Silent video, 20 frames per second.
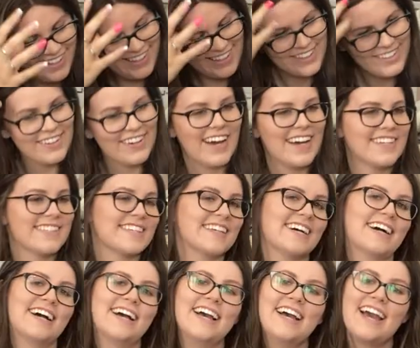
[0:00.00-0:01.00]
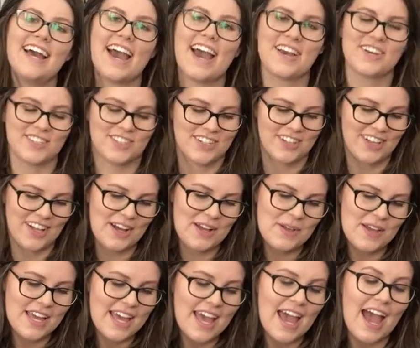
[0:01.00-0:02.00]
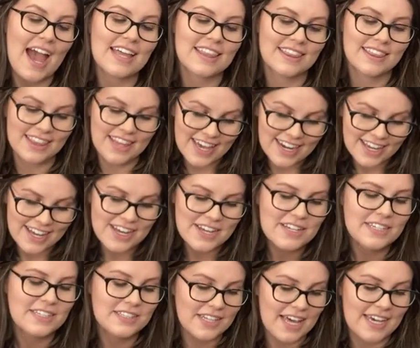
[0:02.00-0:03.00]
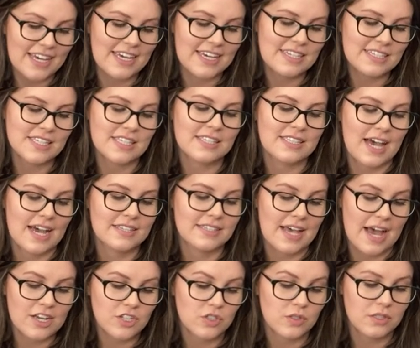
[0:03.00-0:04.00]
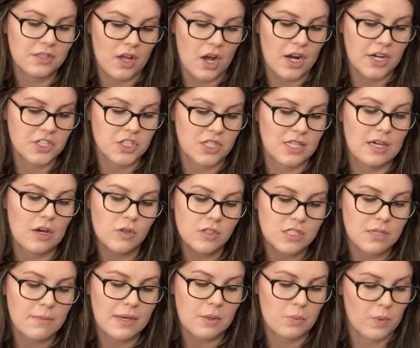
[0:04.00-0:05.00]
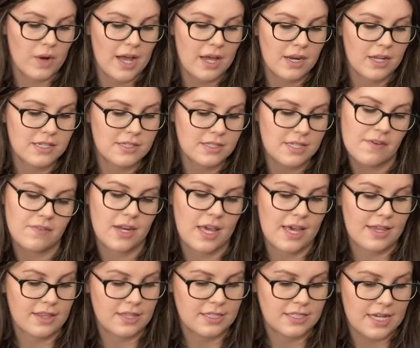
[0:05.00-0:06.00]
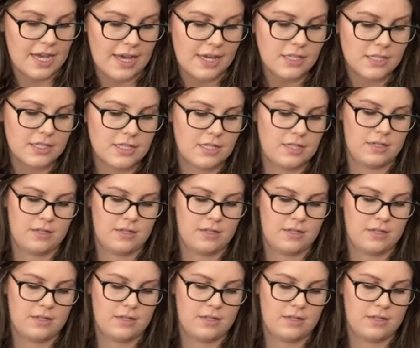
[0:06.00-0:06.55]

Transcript: extra law. Athleta leggings, size extra large, the ultimate run 7 8 tight.